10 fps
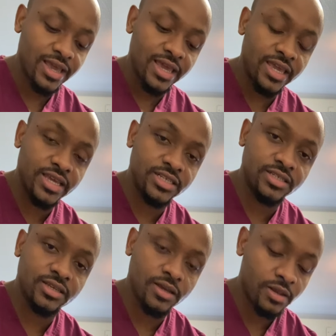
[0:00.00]

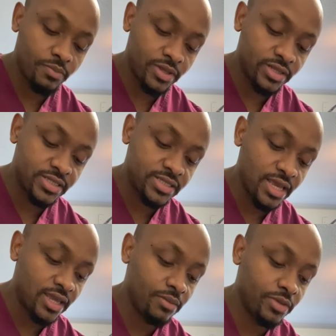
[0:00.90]
is gonna be the
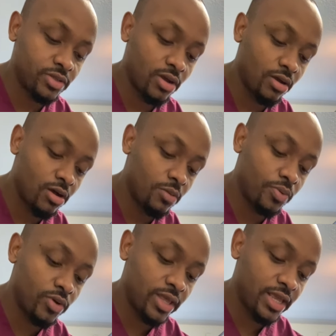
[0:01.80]
second
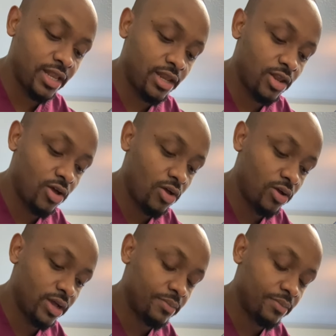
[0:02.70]
metacarpal along.